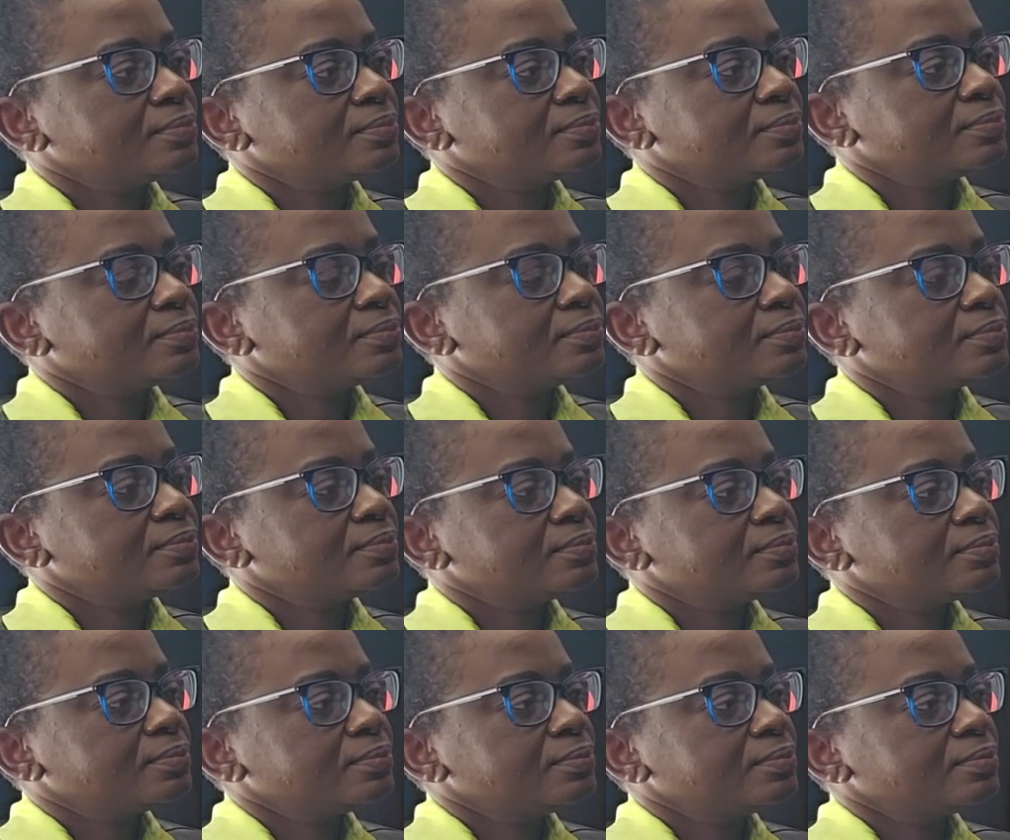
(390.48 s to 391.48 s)

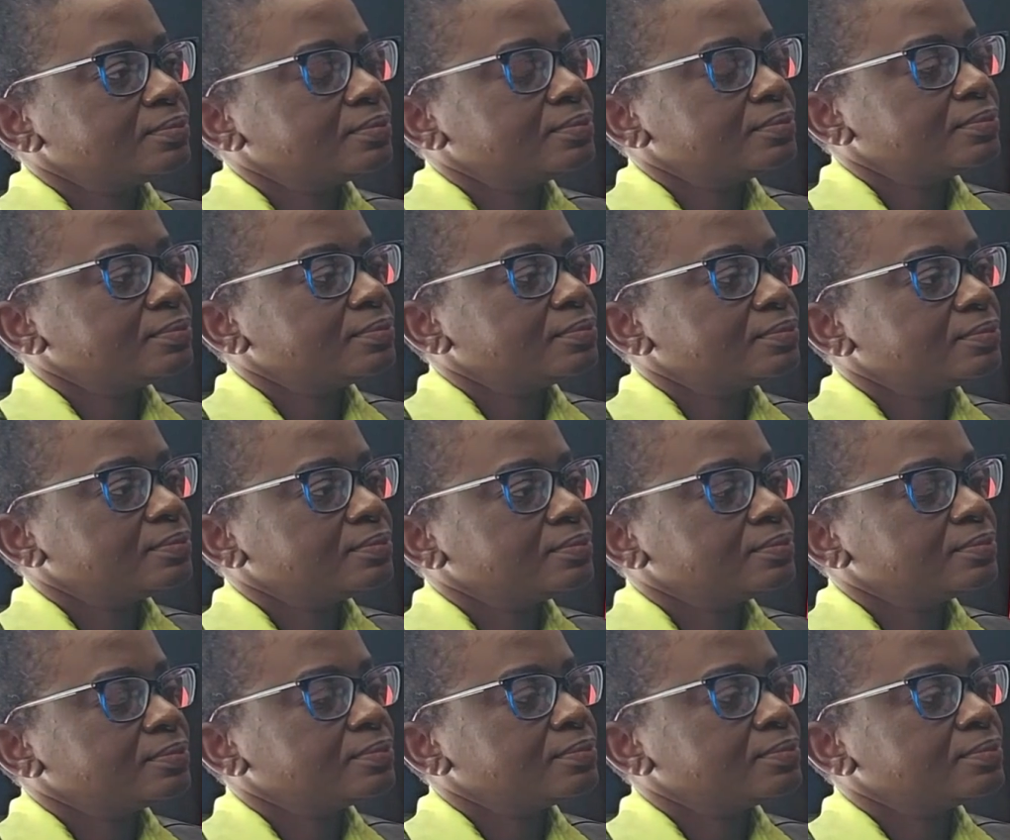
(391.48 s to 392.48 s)

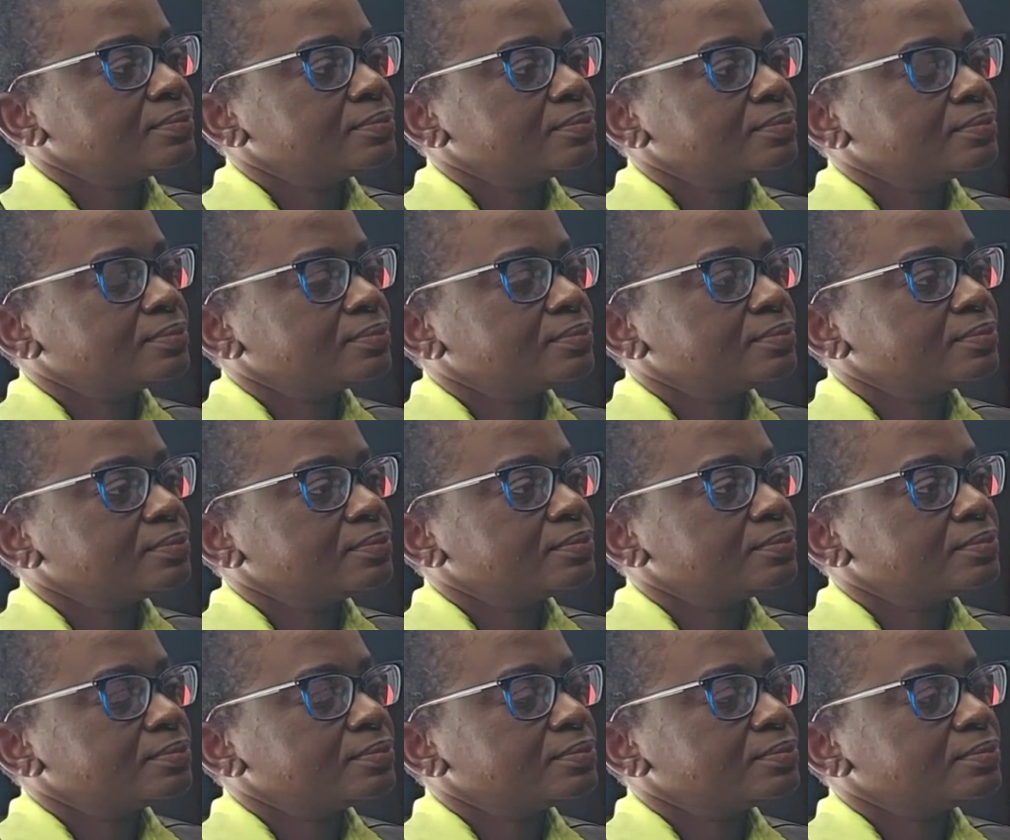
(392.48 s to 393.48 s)

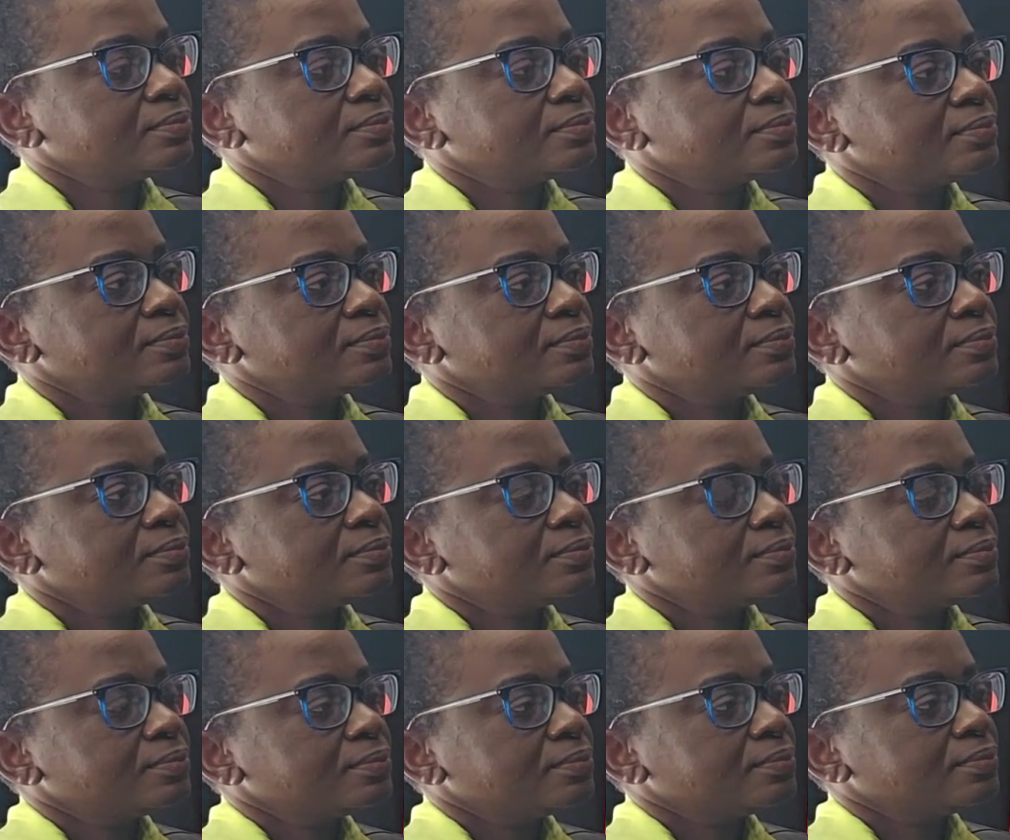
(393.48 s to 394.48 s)

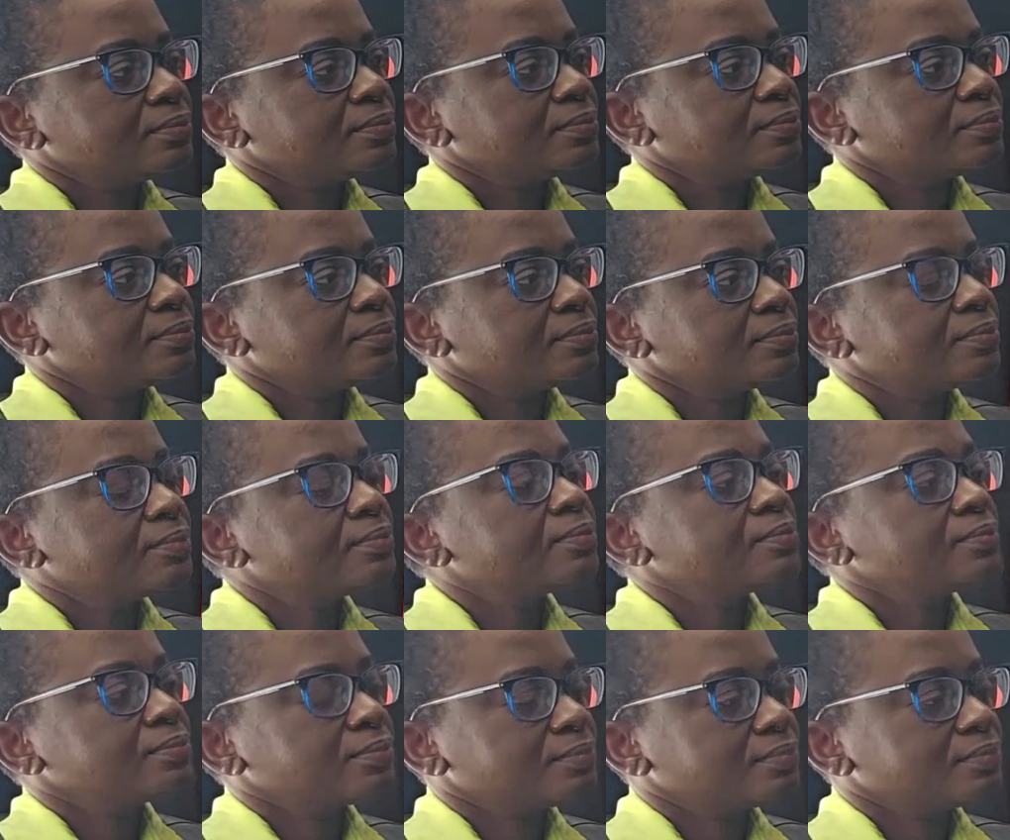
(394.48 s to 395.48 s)

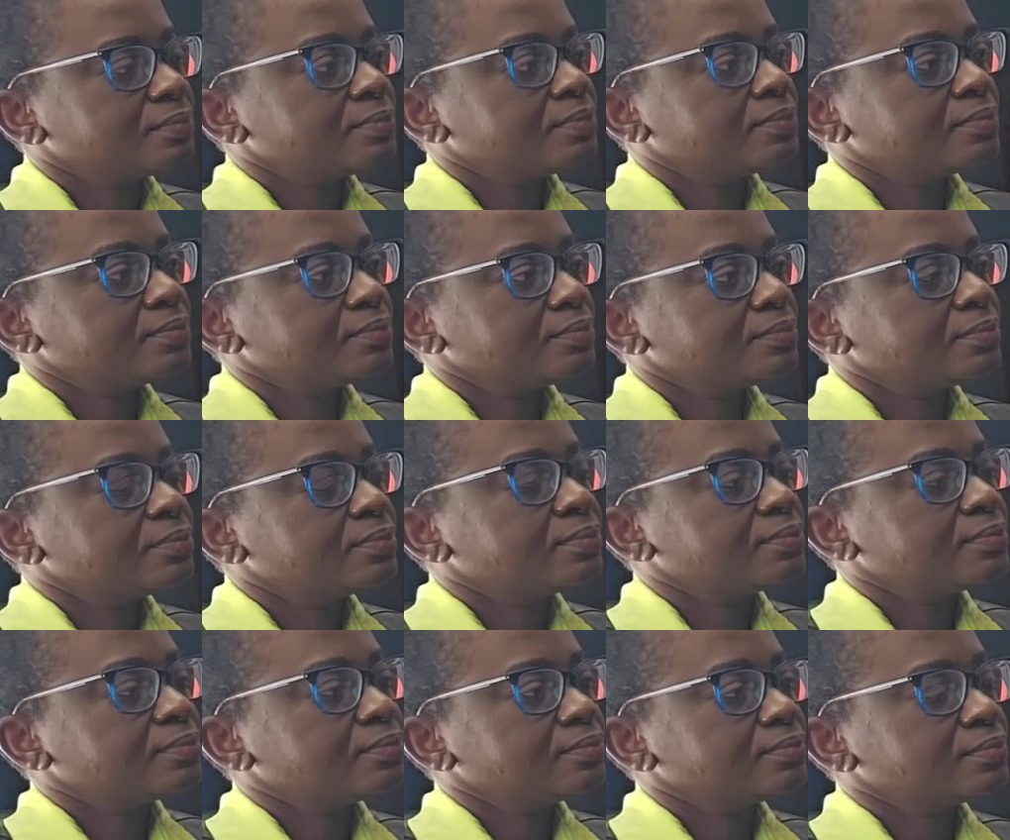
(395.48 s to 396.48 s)

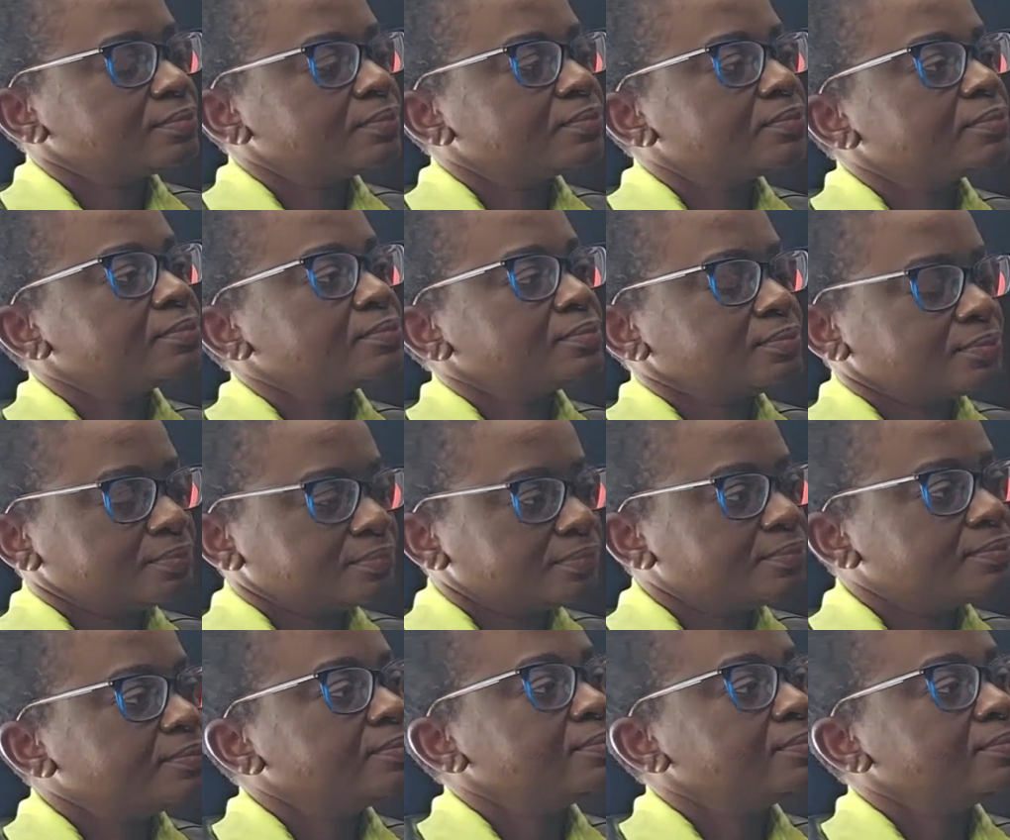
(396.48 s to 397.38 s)
No words are spoken by the person on screen.